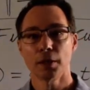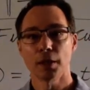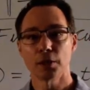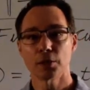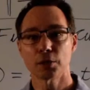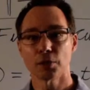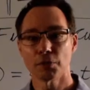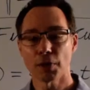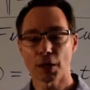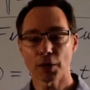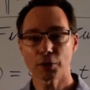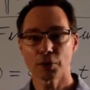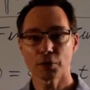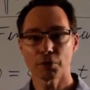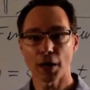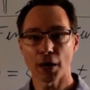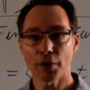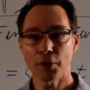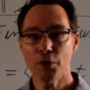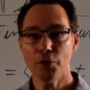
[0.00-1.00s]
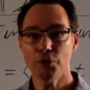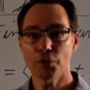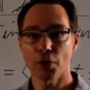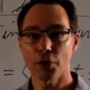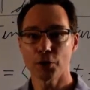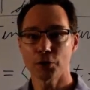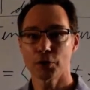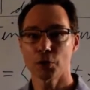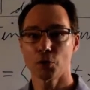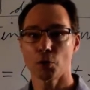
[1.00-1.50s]
the vector valued
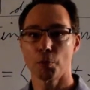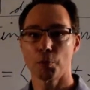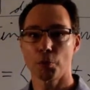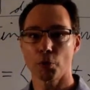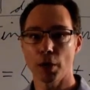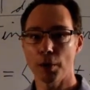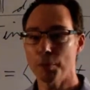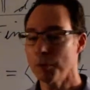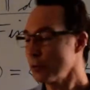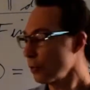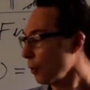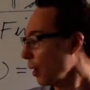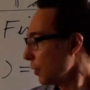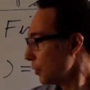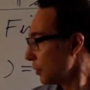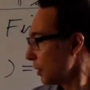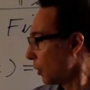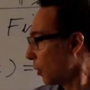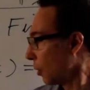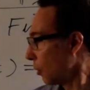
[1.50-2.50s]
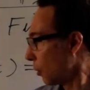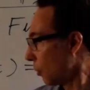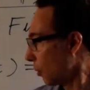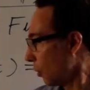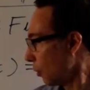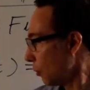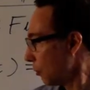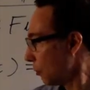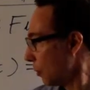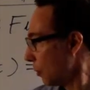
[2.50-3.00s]
function. We're parameterizing our curve.